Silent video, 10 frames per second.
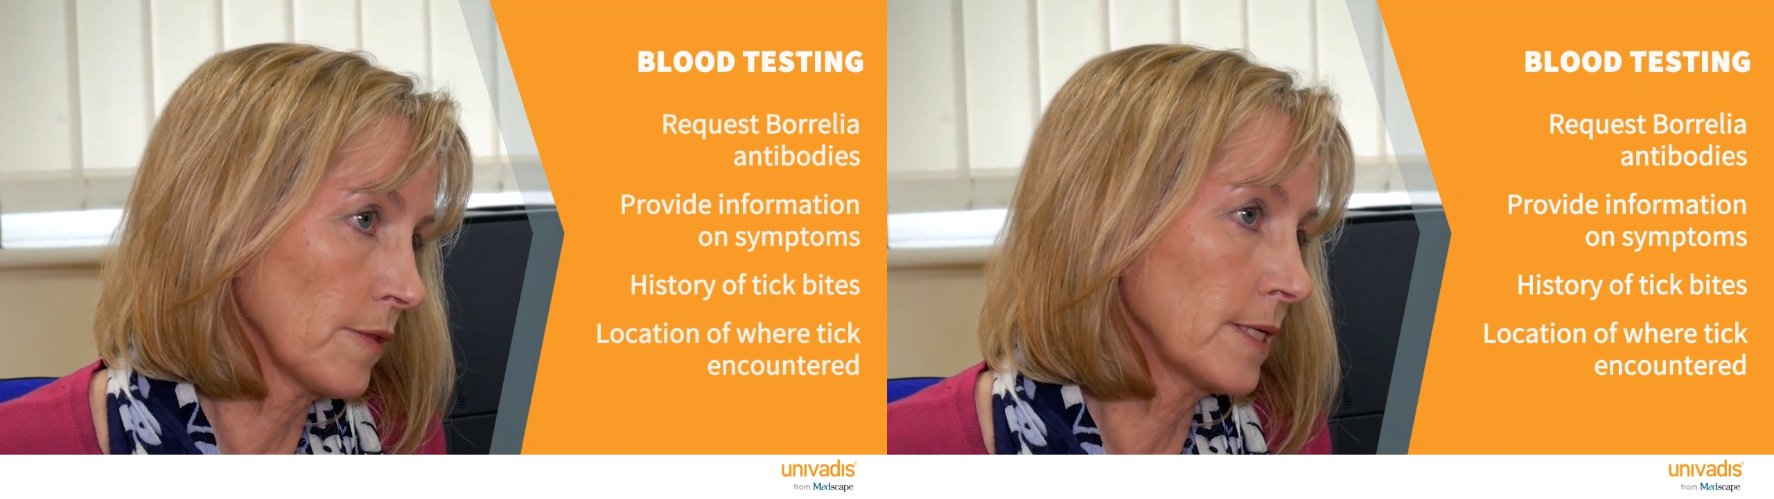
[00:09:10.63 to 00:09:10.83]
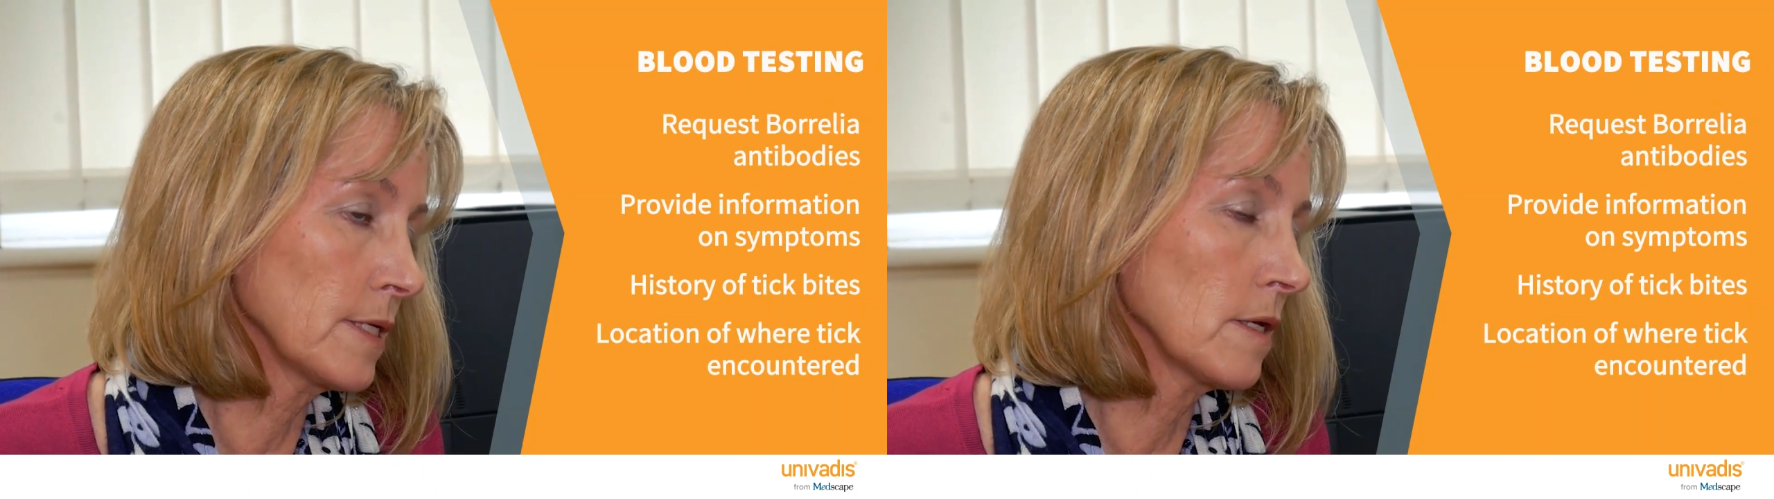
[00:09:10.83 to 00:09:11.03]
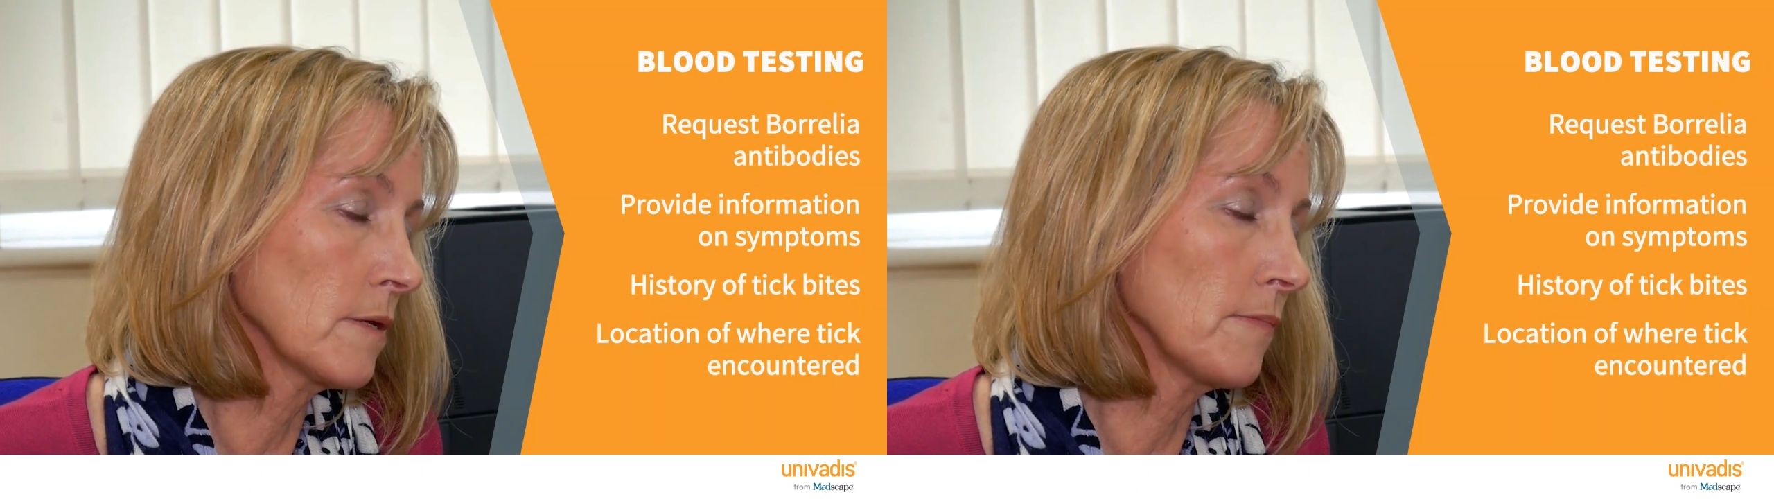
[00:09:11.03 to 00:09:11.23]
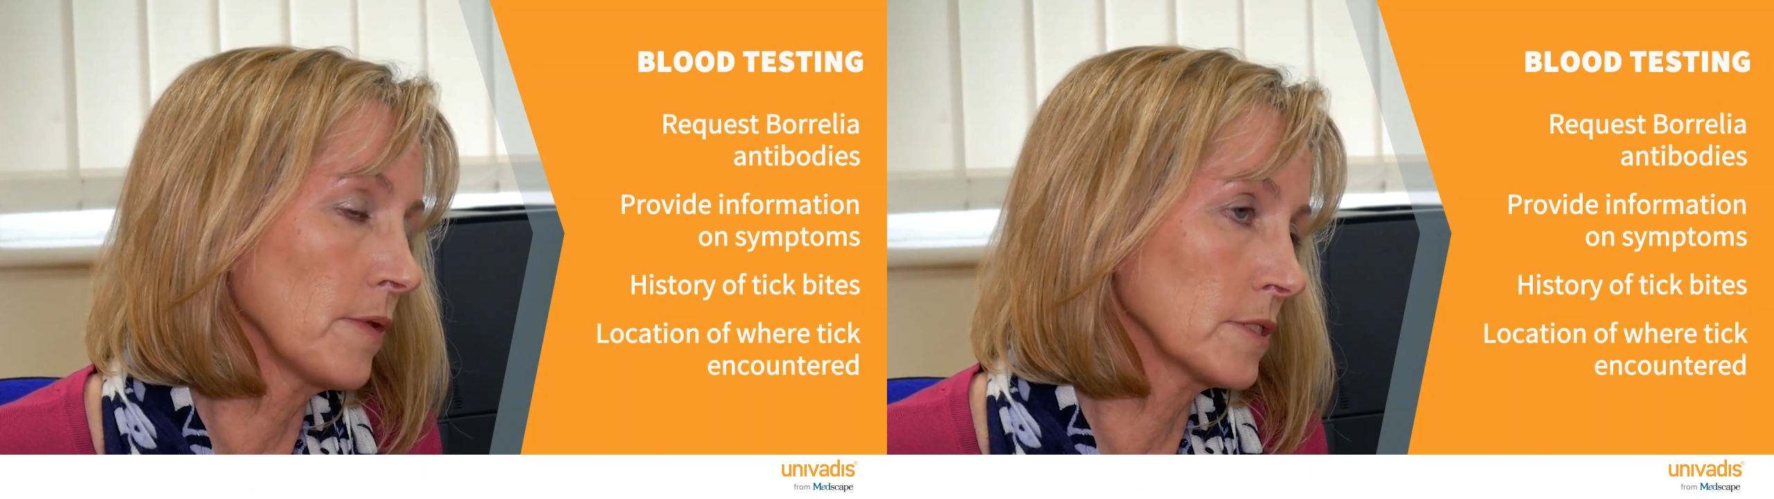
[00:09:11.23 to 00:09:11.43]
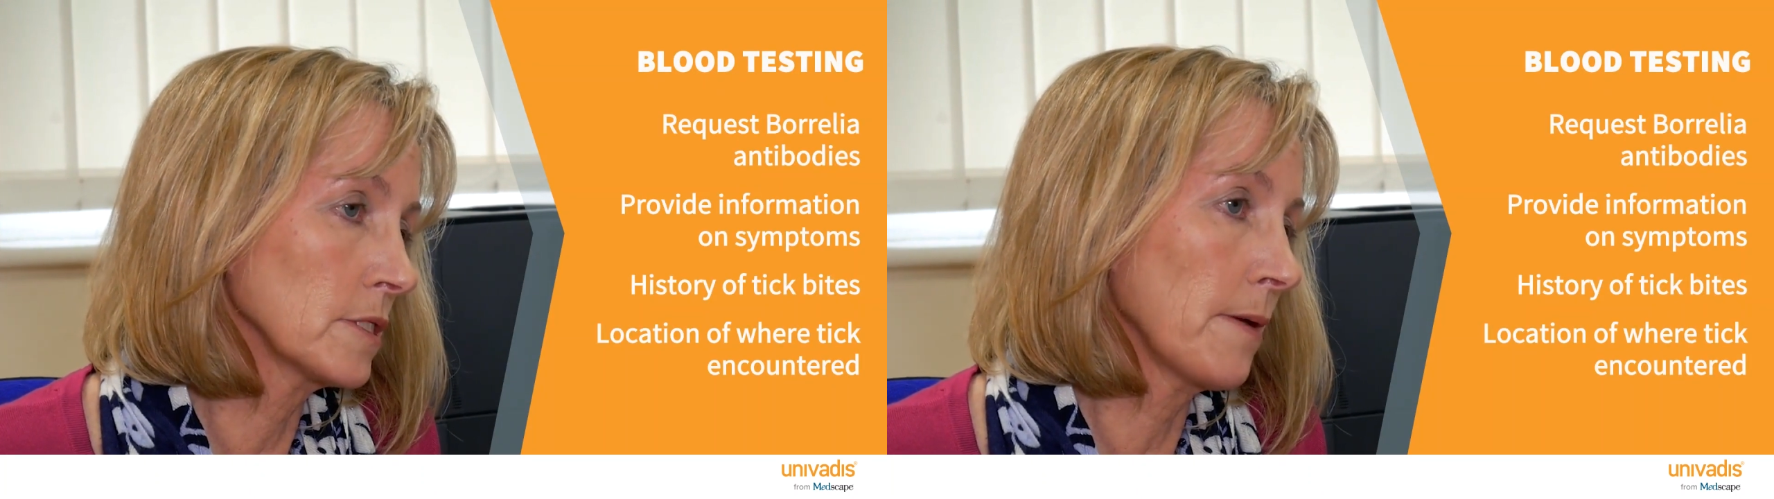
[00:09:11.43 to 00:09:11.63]
then
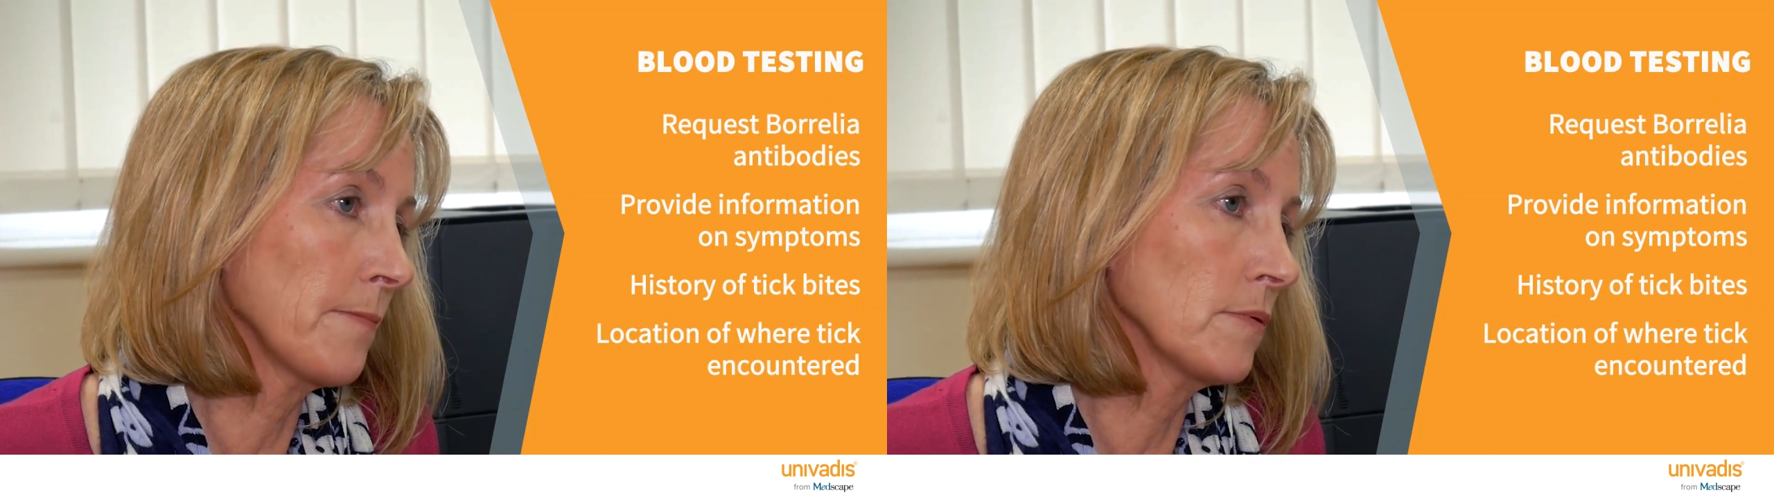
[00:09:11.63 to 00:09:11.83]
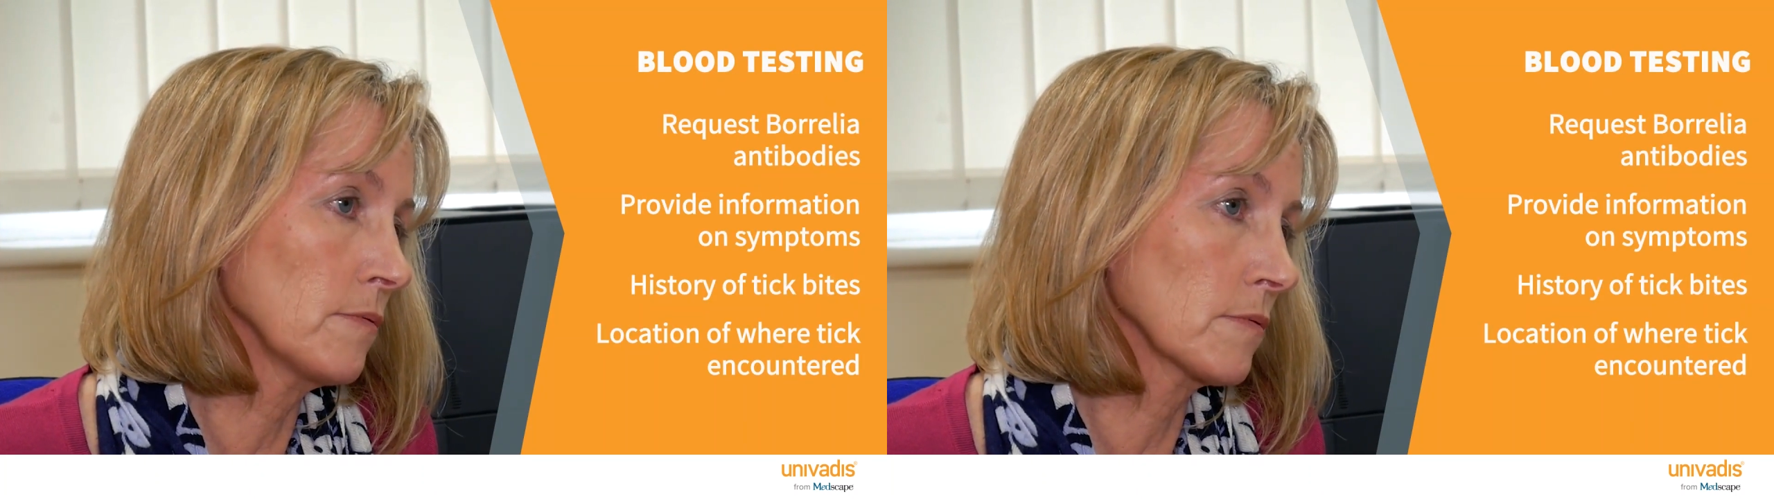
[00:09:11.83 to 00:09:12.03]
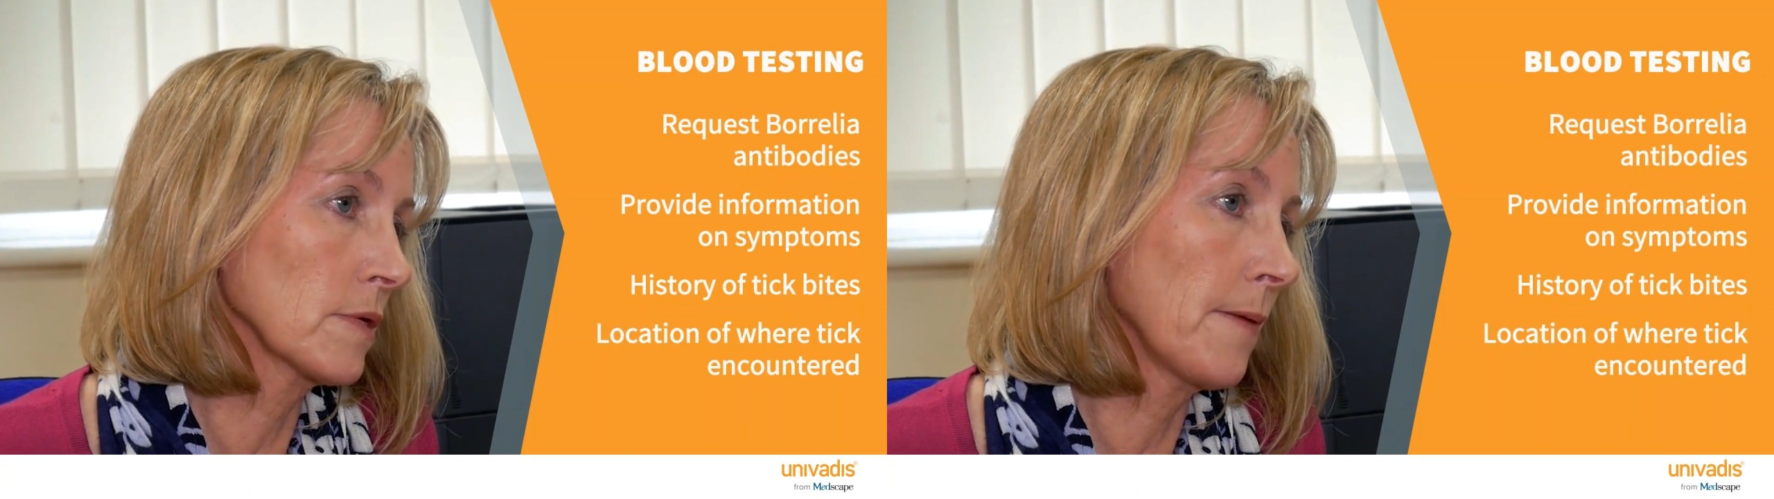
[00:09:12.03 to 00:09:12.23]
blood sample